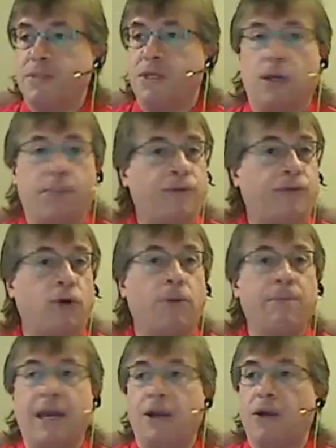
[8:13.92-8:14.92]
perform
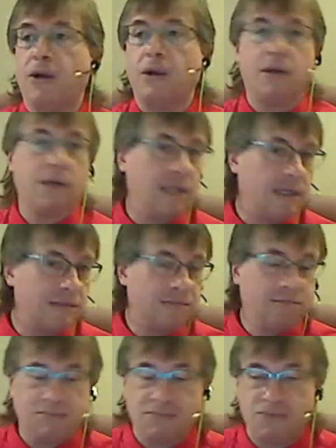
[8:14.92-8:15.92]
better, that
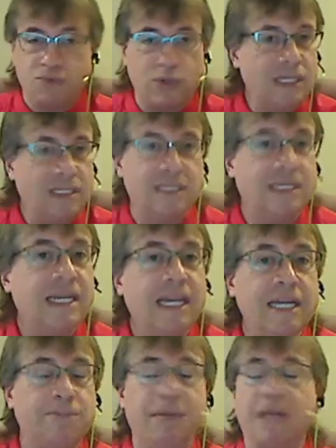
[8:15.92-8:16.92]
releases
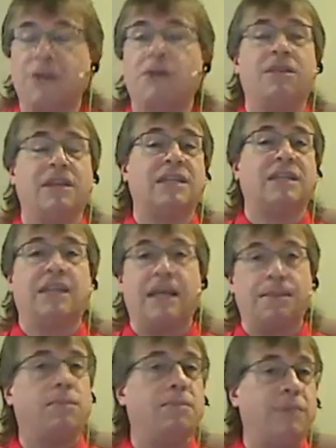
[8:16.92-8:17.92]
heat better and things like that,
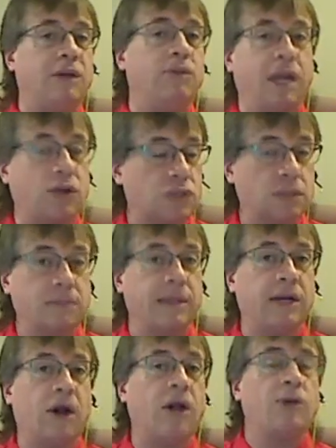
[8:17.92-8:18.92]
better microchips,
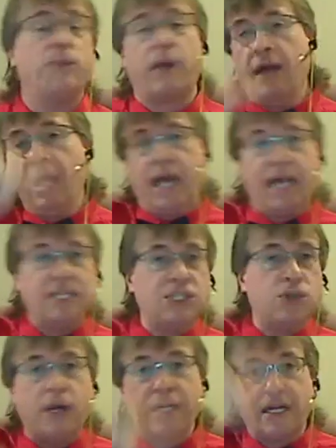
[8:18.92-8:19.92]
better hardware, and
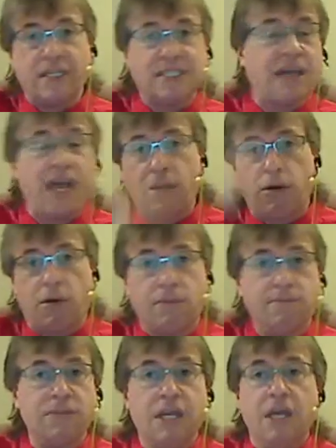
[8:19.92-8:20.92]
so on in a cycle.
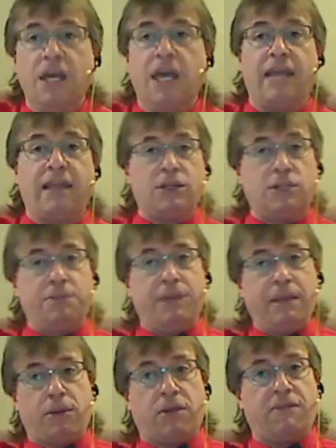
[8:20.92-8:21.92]
And there's
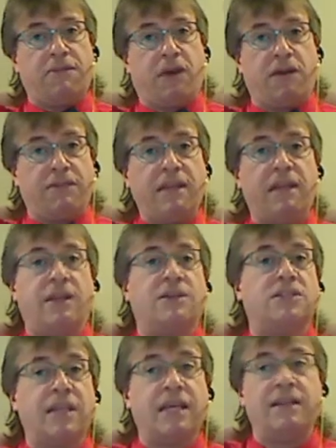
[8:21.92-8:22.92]
people involved in here.
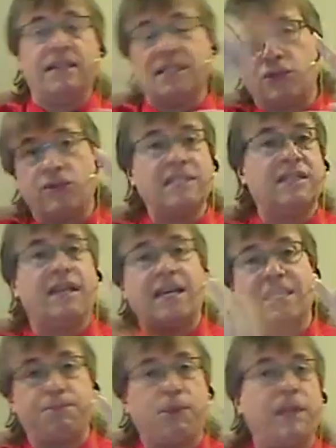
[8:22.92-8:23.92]
So that this creates an
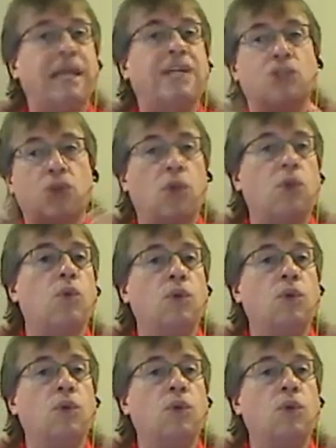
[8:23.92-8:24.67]
exponential,